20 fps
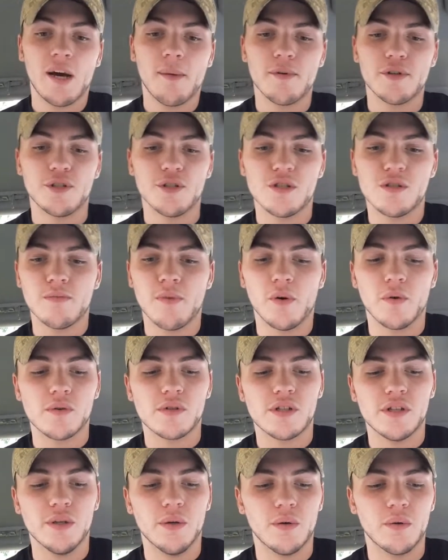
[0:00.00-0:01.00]
on how much you smoke,
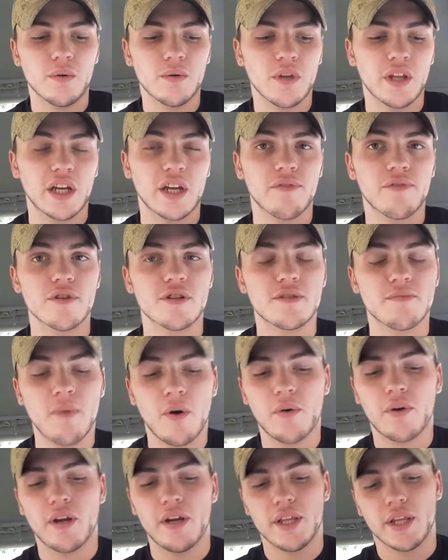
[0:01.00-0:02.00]
too. Like, if you're
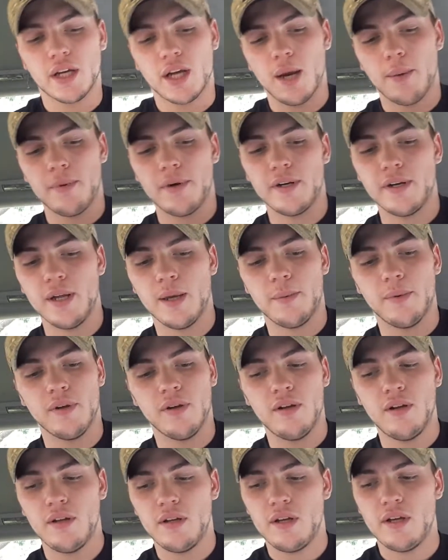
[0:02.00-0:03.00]
smoking and then coming to
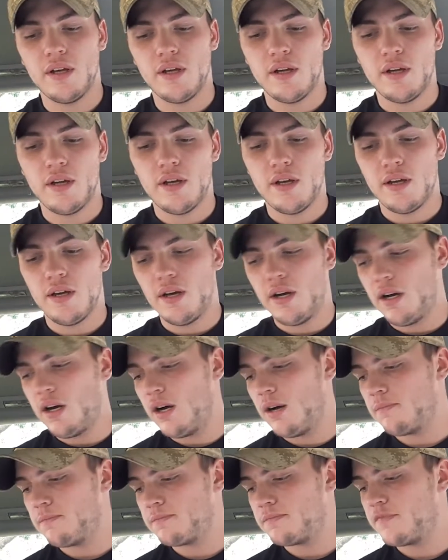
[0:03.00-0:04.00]
dipping,
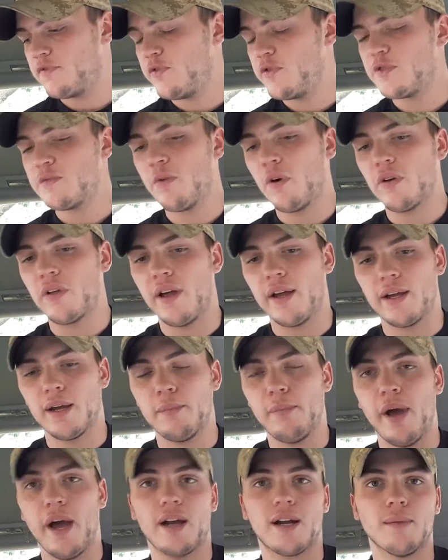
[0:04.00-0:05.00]
if you smoke, like, a
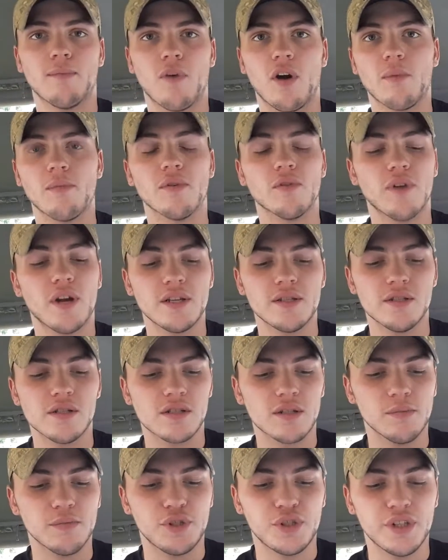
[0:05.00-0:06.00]
pack of Marlboro Reds or
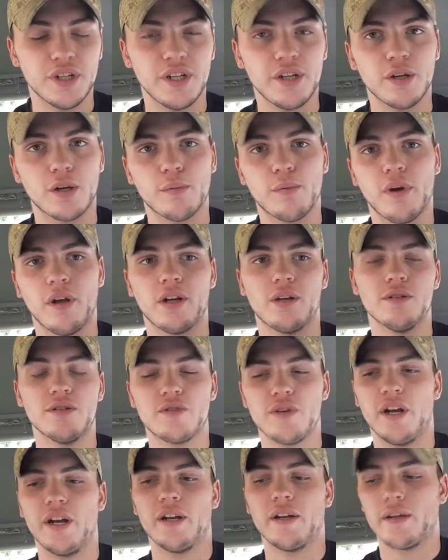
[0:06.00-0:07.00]
some shit, you could probably go
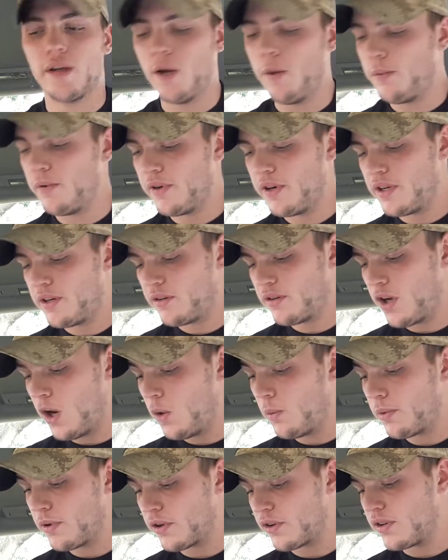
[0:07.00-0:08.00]
straight into
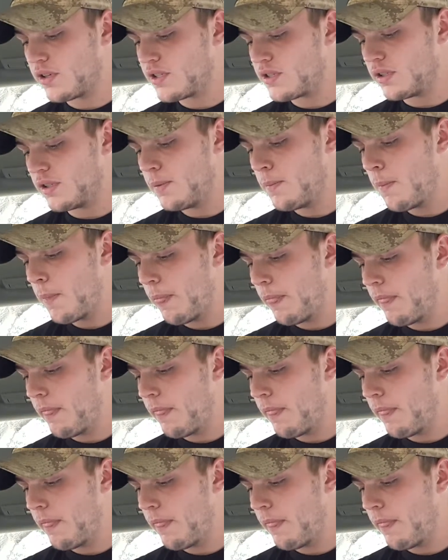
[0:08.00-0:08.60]
Coke or Grizzly.